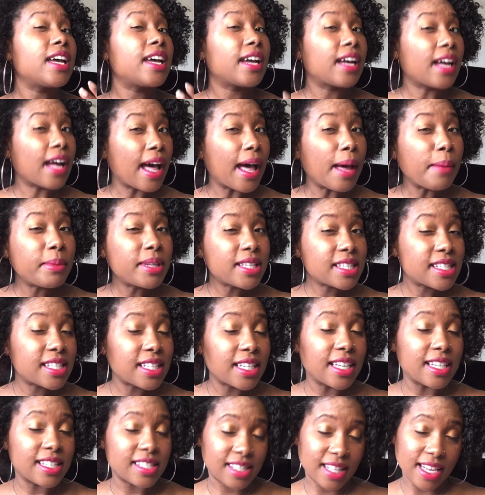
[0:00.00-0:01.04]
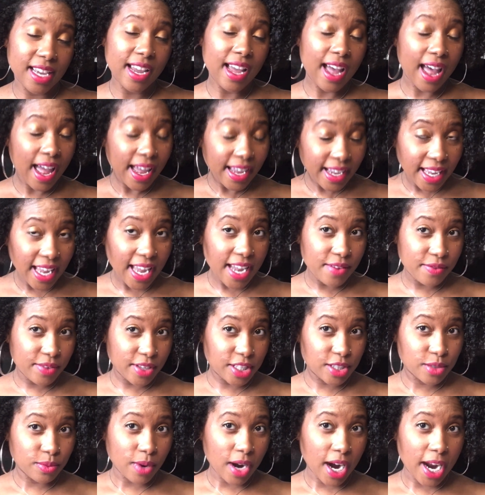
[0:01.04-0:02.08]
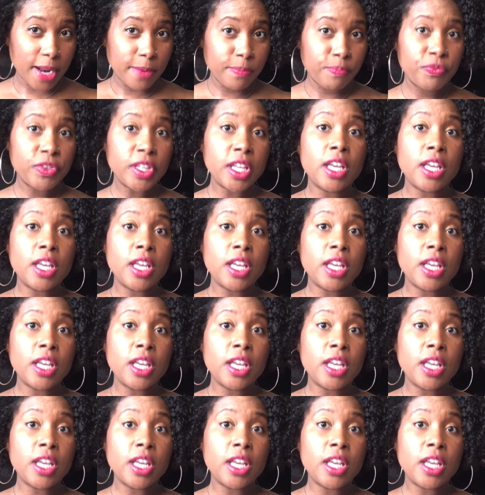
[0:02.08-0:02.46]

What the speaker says: common sense that God gave us, right,